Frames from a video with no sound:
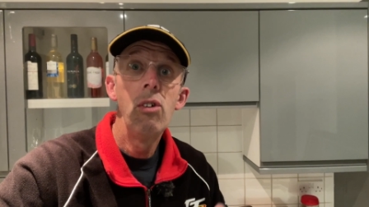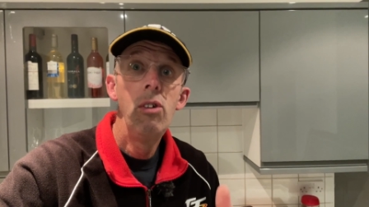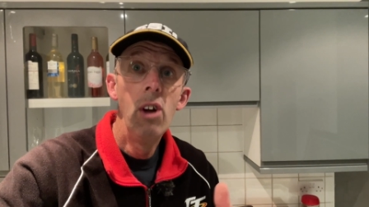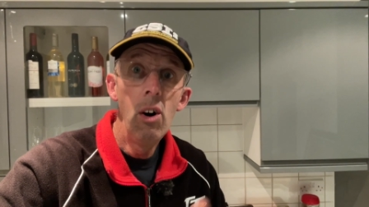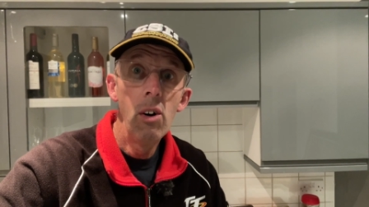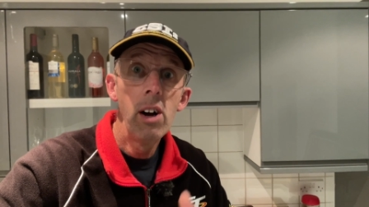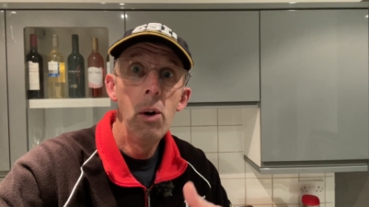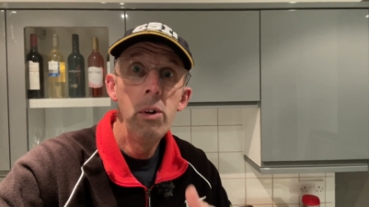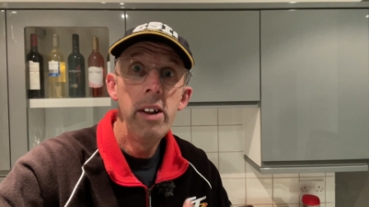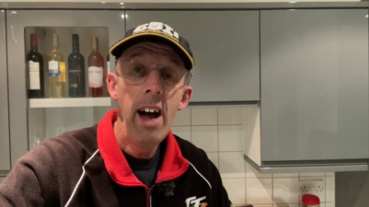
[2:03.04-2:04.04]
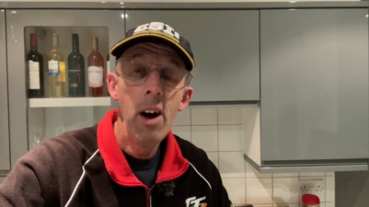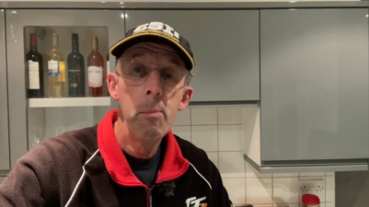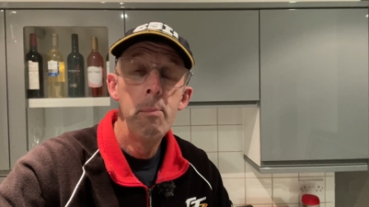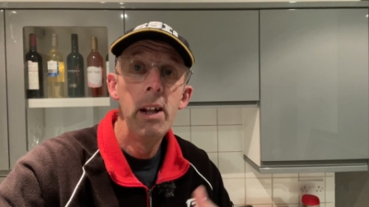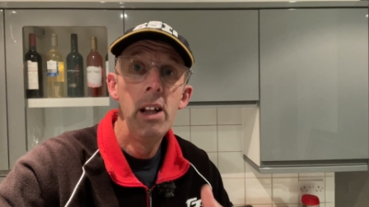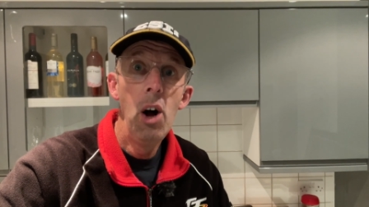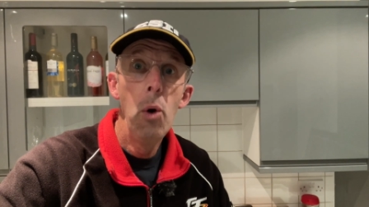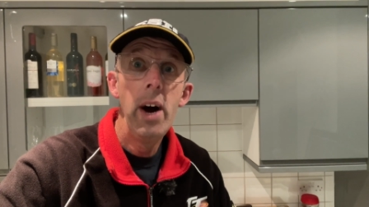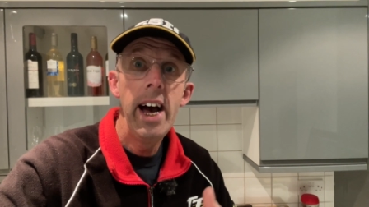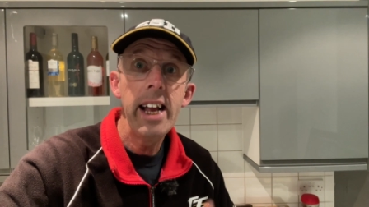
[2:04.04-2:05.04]
not go down
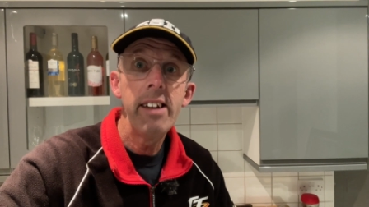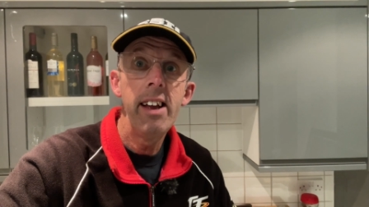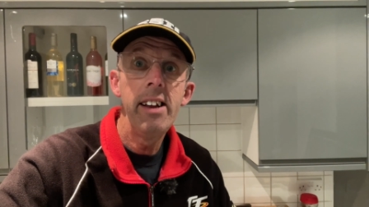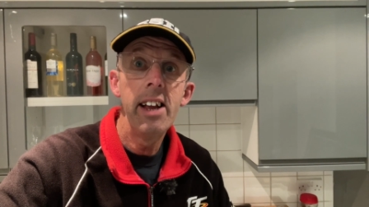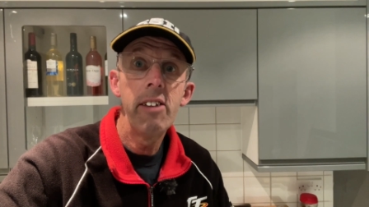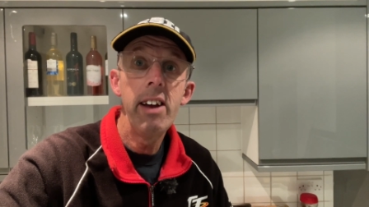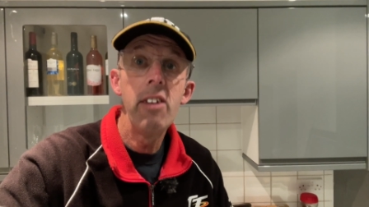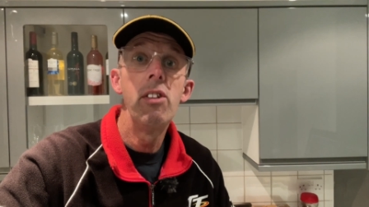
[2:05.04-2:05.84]
below eighteen degrees.